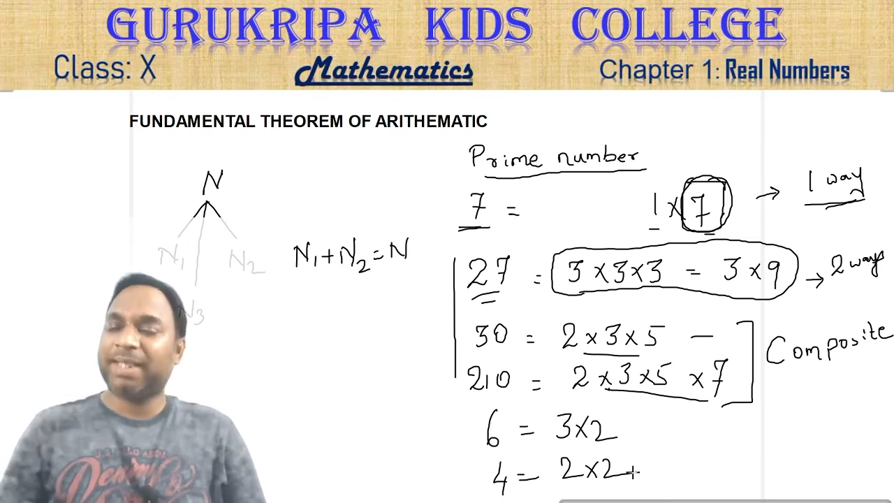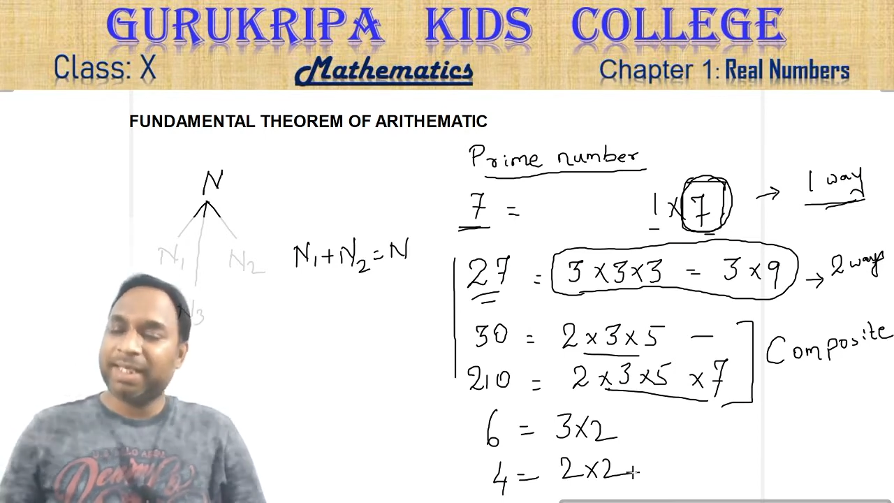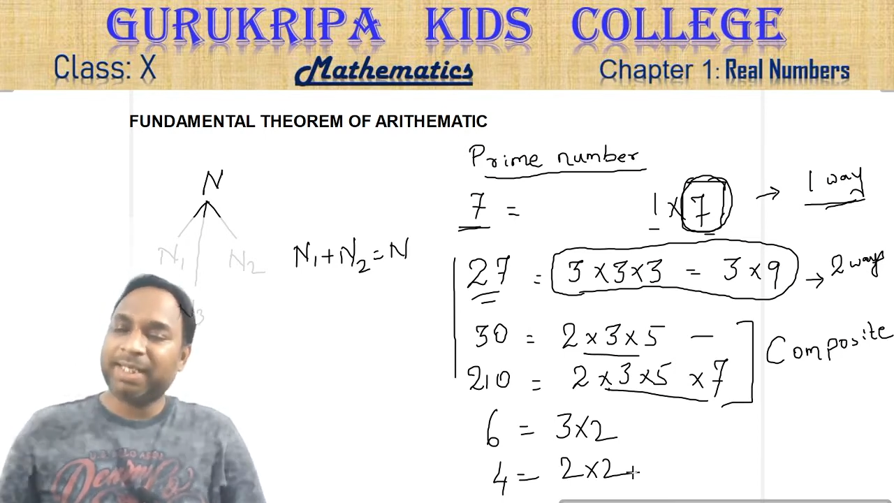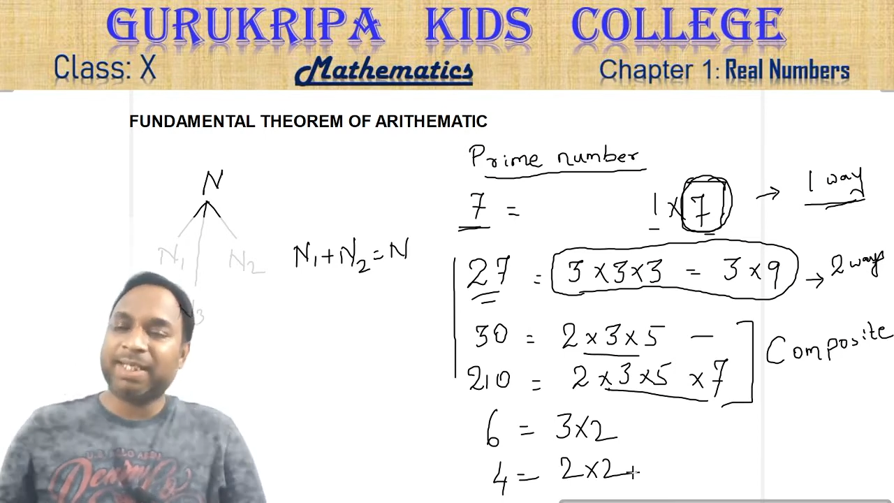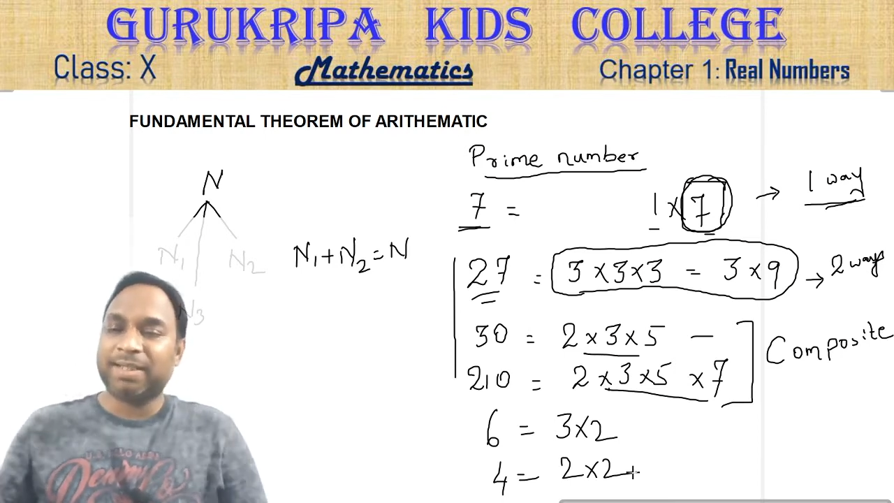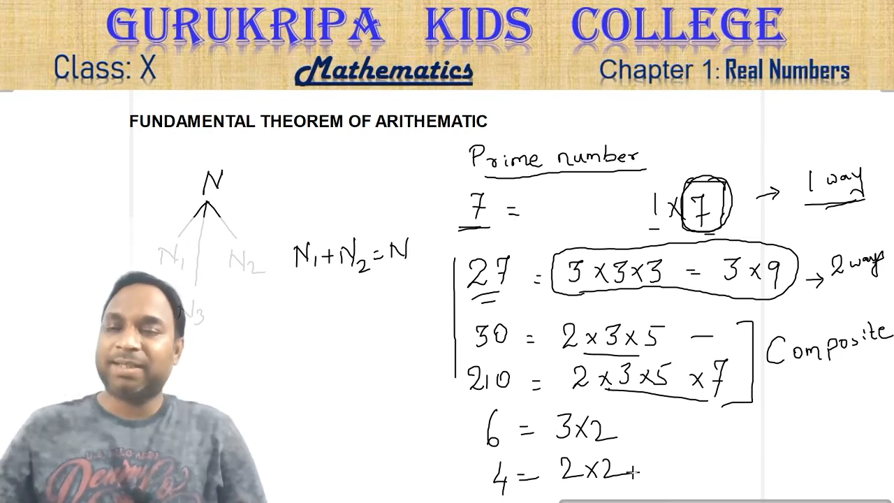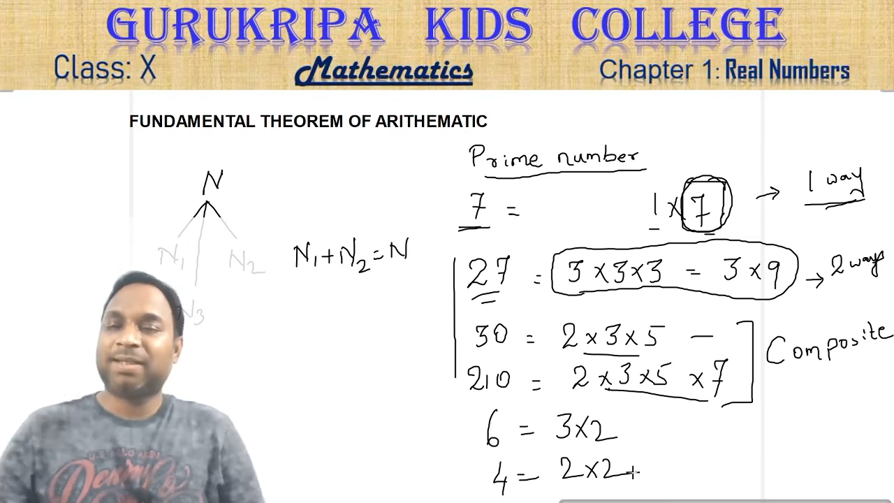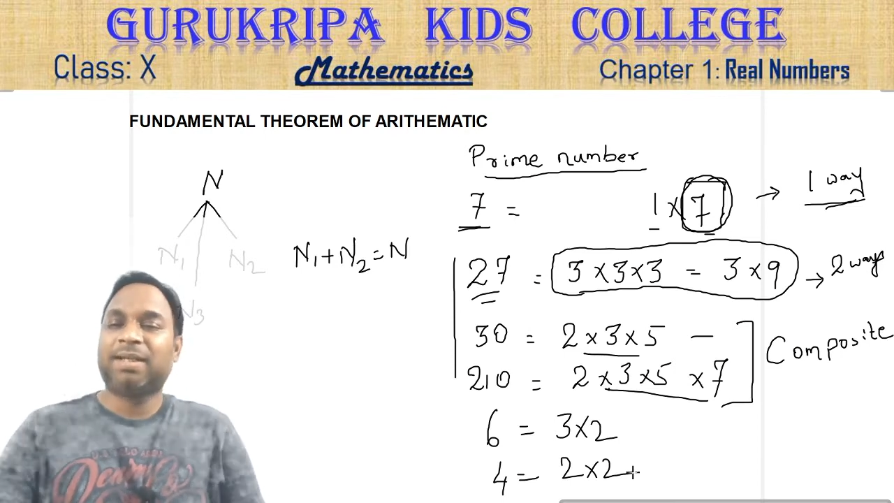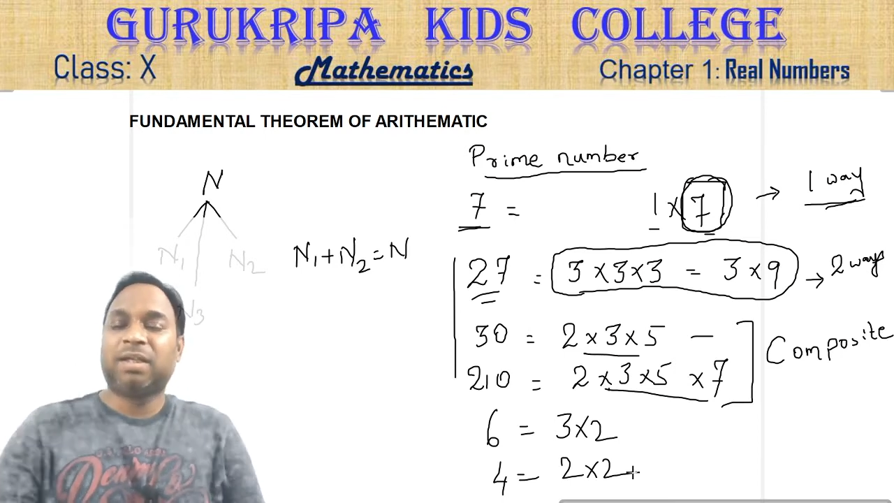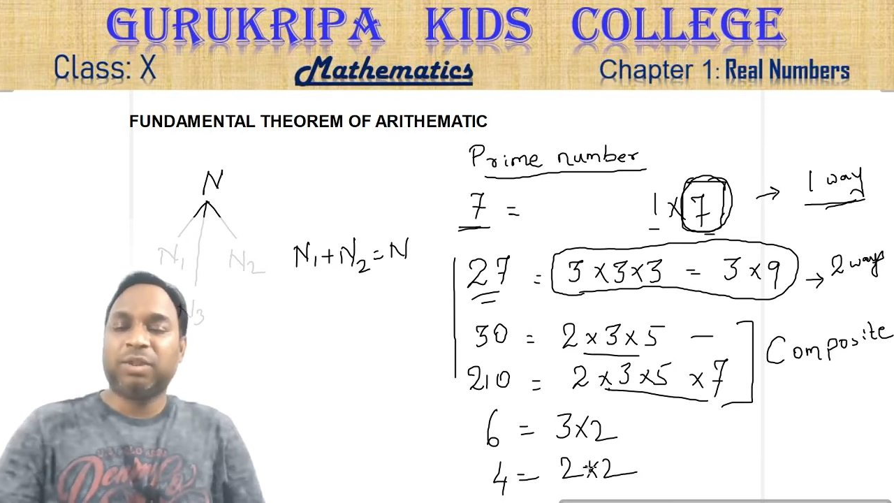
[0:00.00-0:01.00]
Either
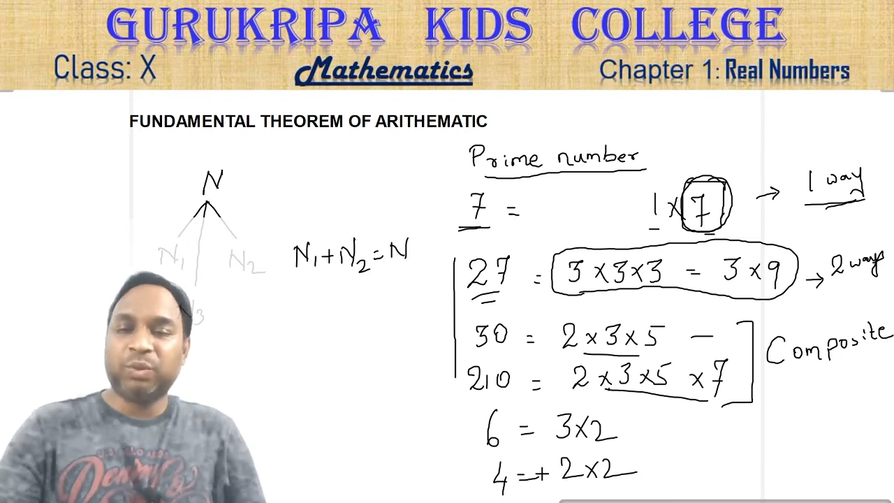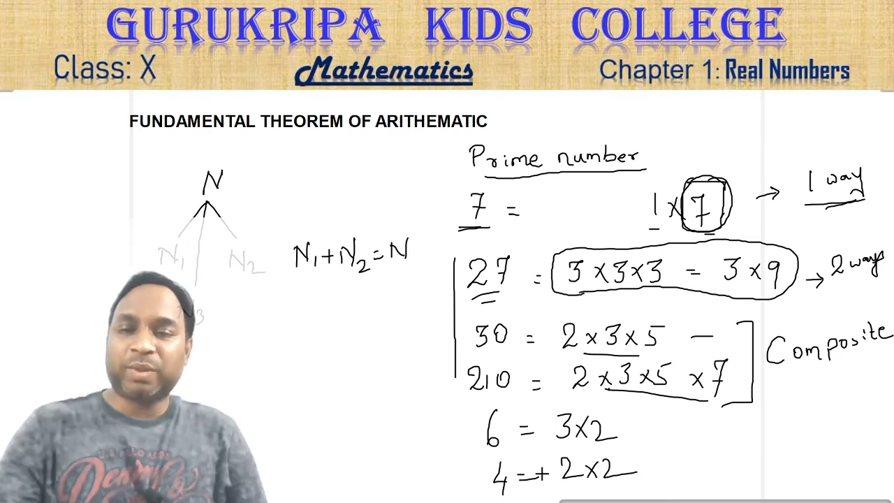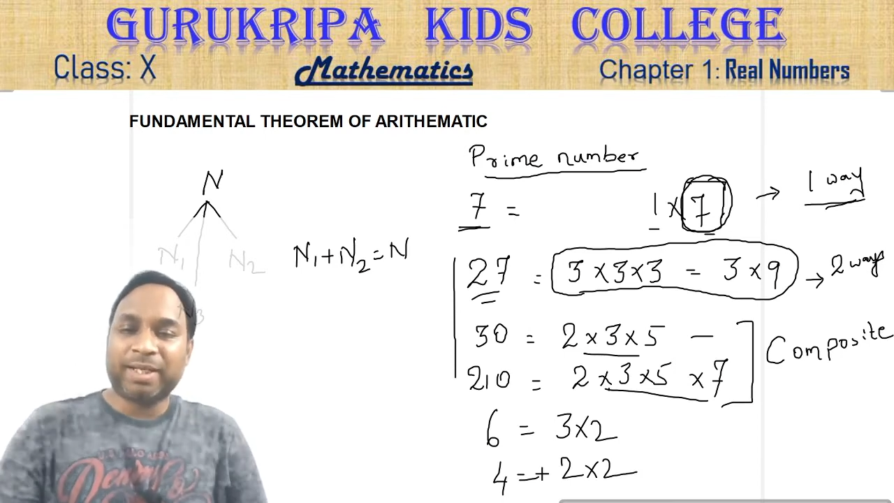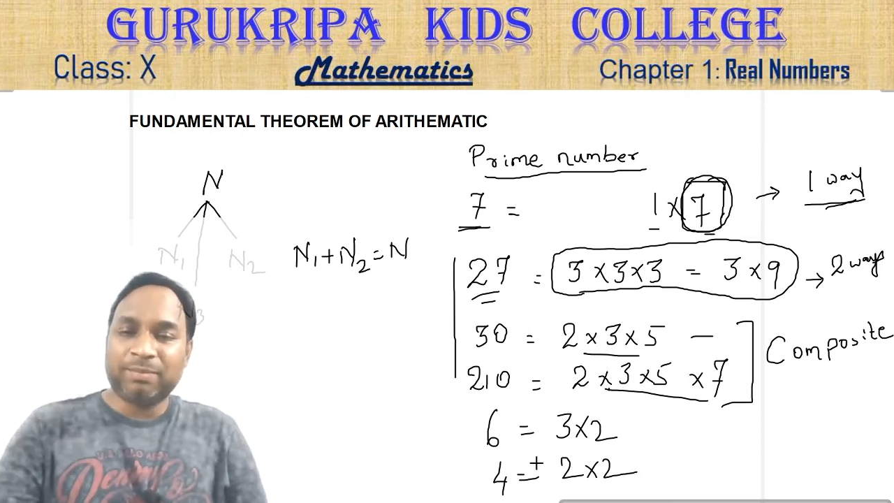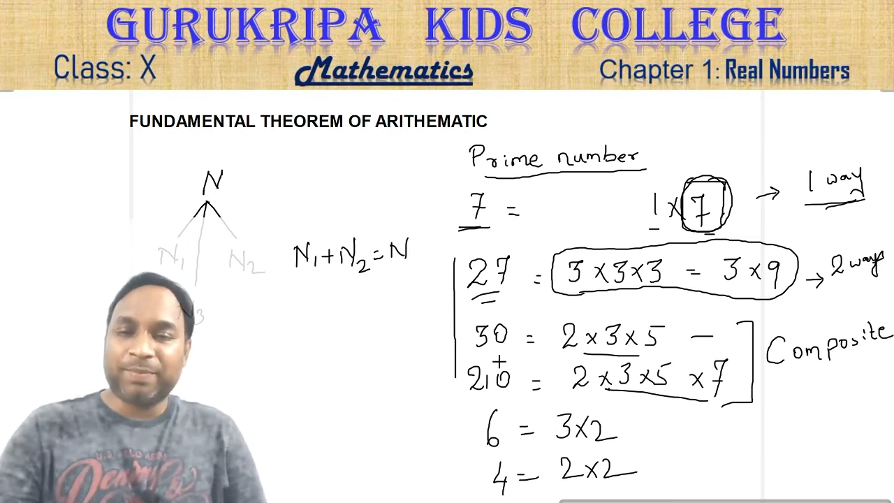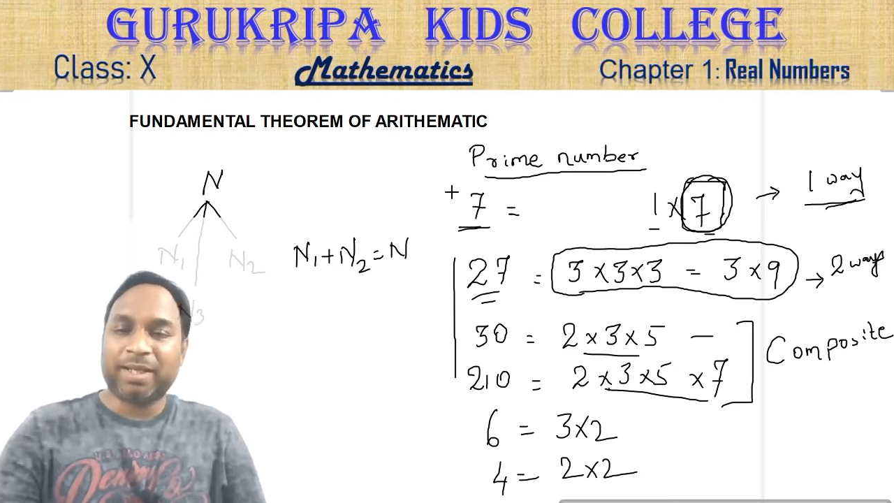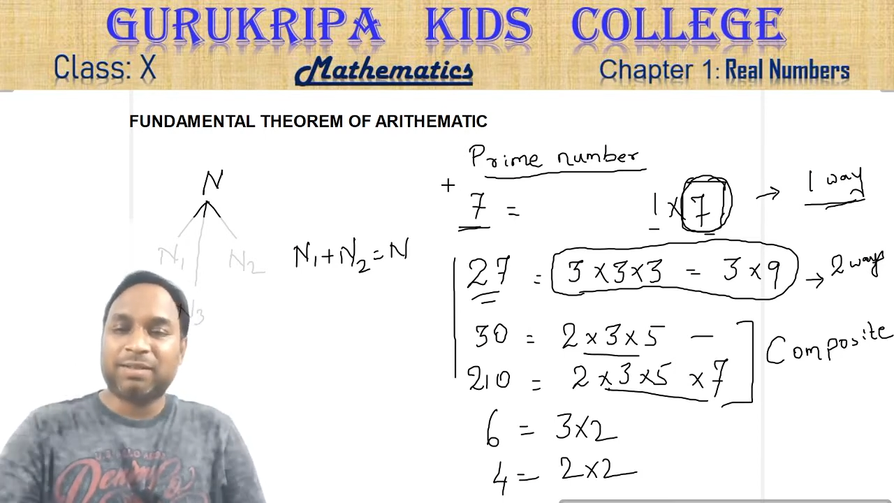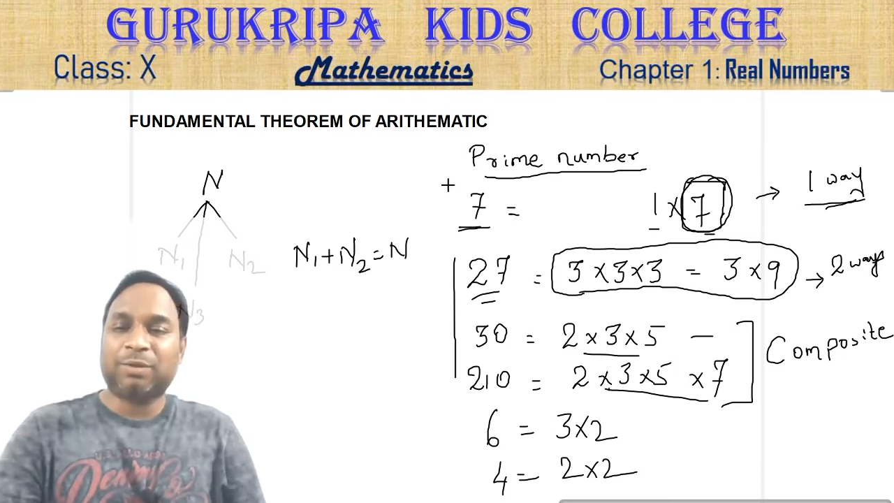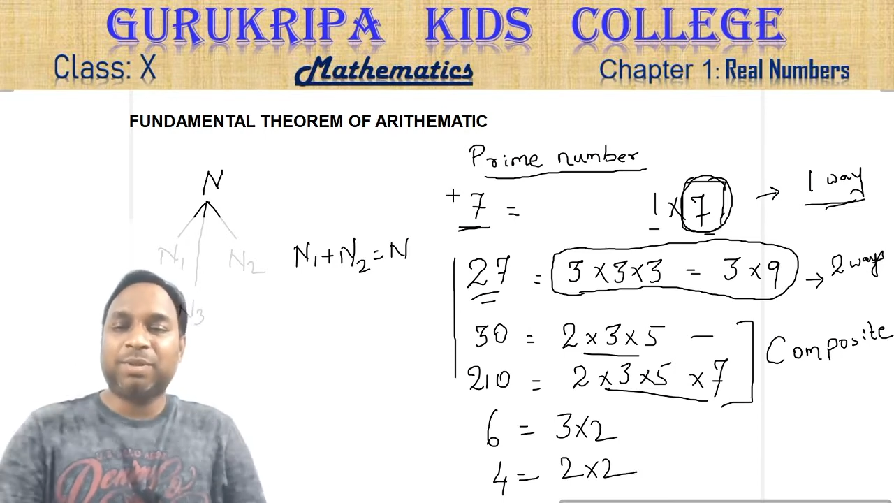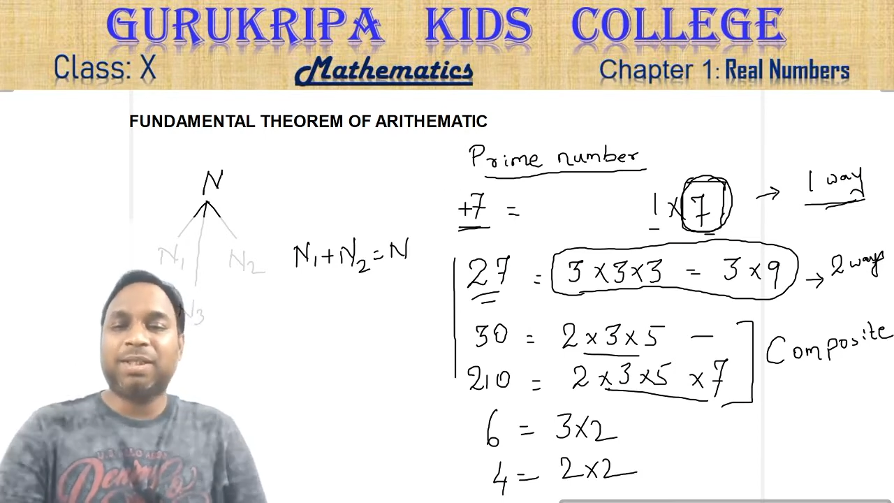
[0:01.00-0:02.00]
you can break
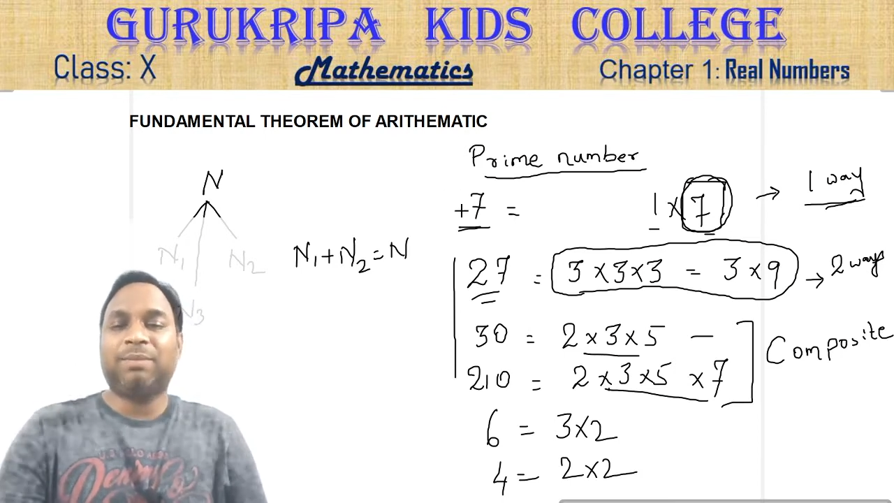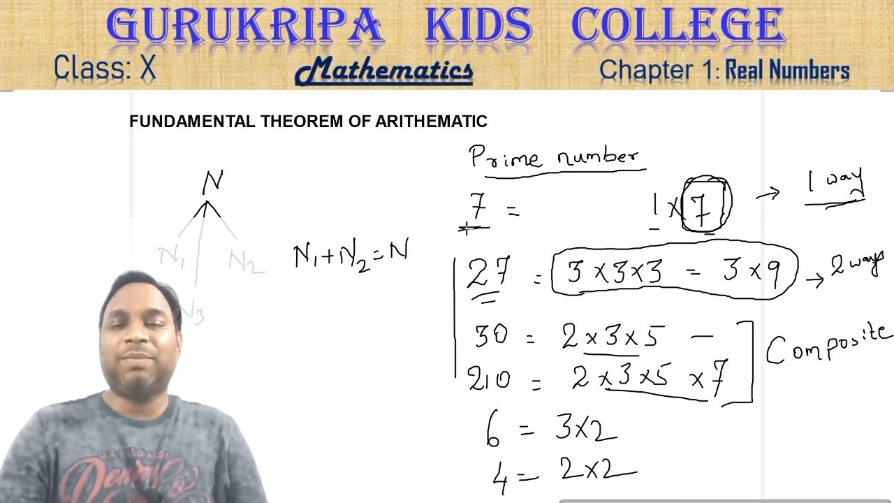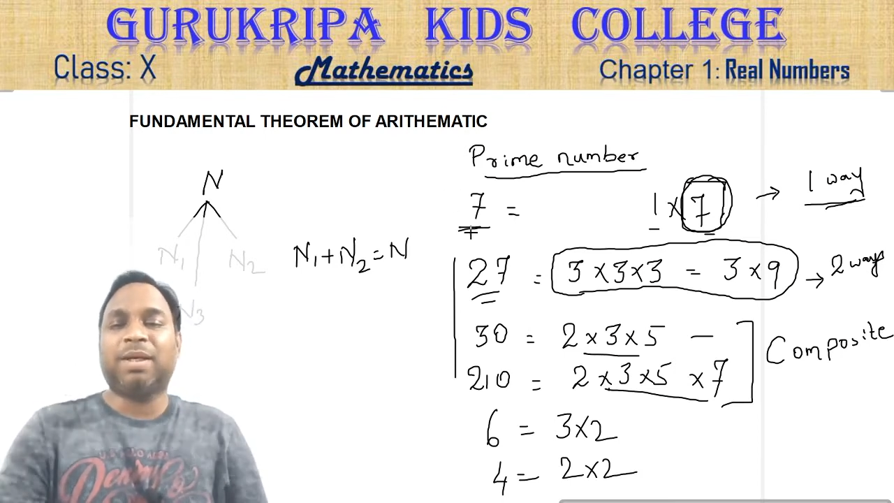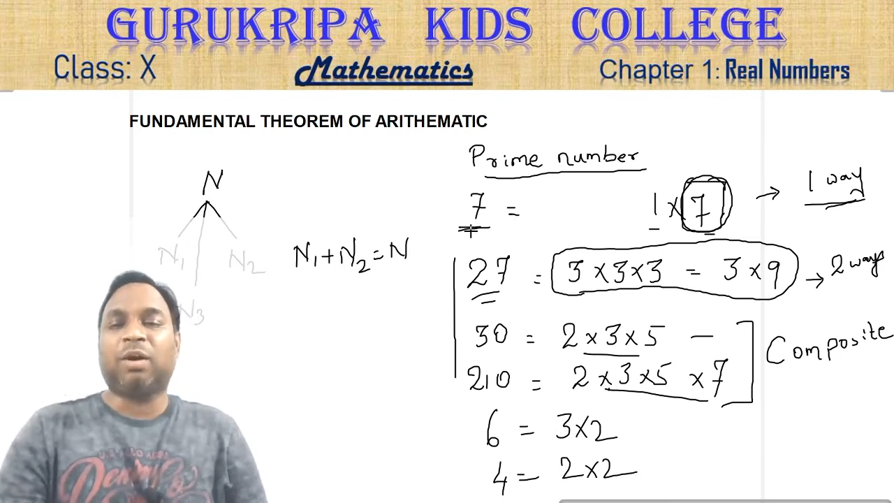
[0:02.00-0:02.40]
down the number